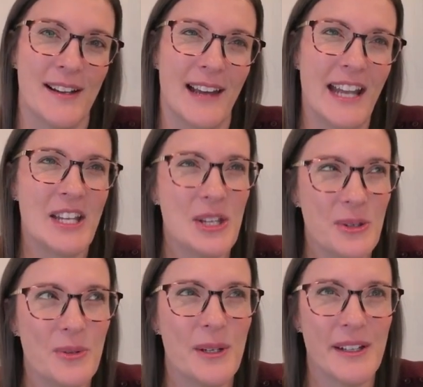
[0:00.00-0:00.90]
and
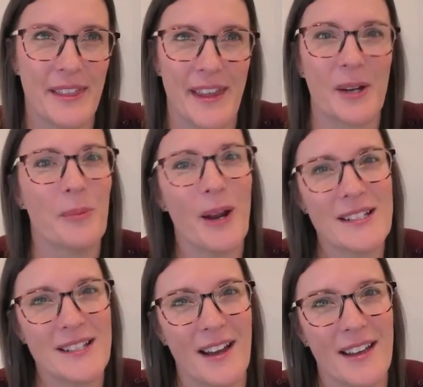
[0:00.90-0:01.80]
you were their
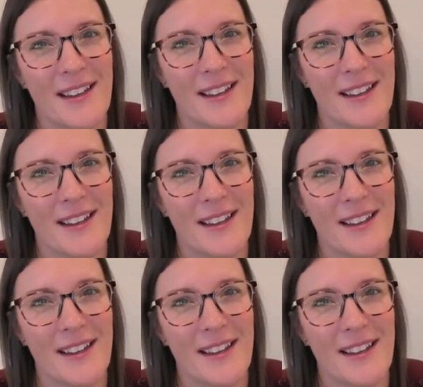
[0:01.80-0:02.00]
Brenda?